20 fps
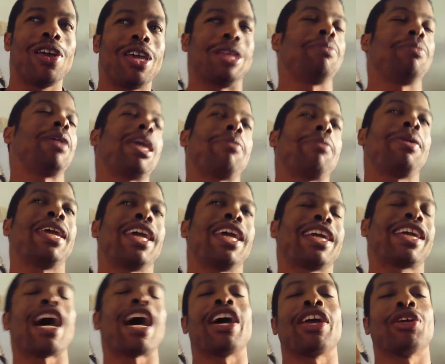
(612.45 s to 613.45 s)
It maybe
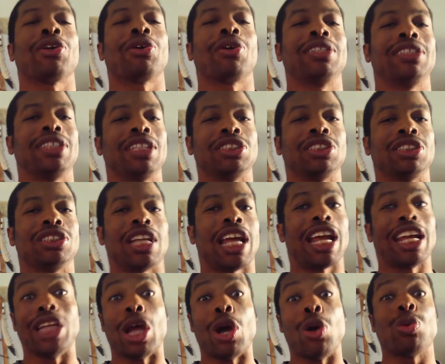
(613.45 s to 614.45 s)
it caught your attention.
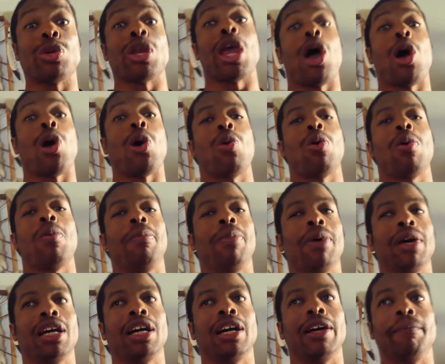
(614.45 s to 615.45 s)
I don't know.
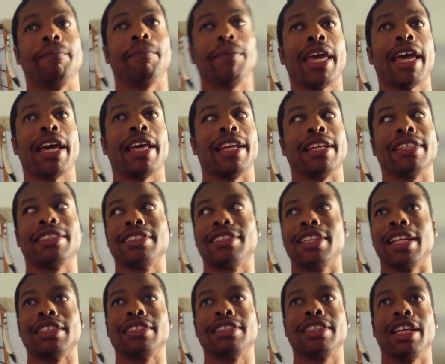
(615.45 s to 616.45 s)
But uh, yeah,
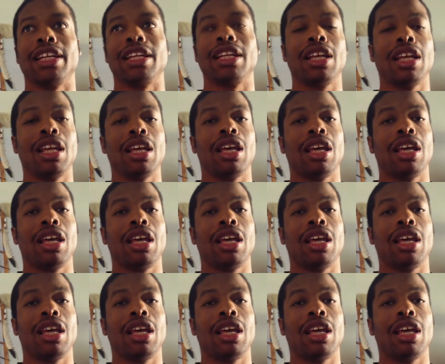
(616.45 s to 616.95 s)
that's that's it.